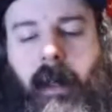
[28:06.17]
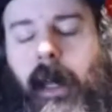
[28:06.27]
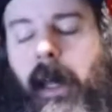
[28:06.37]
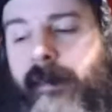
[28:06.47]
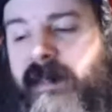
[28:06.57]

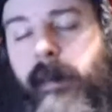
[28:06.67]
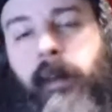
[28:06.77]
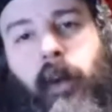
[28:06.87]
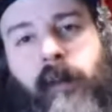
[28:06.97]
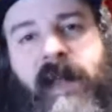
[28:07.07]
Some of the
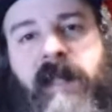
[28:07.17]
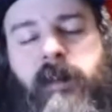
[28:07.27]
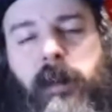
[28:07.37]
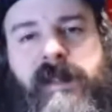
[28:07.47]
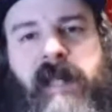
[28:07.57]
more advanced
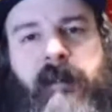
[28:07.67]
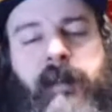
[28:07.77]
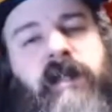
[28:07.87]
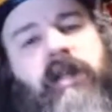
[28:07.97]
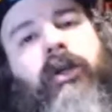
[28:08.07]
ones have
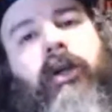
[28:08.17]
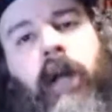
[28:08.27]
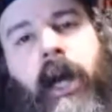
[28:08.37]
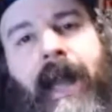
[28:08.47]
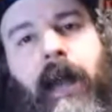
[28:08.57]
pieces you can
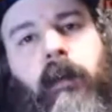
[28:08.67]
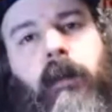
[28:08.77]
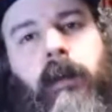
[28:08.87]
cut out,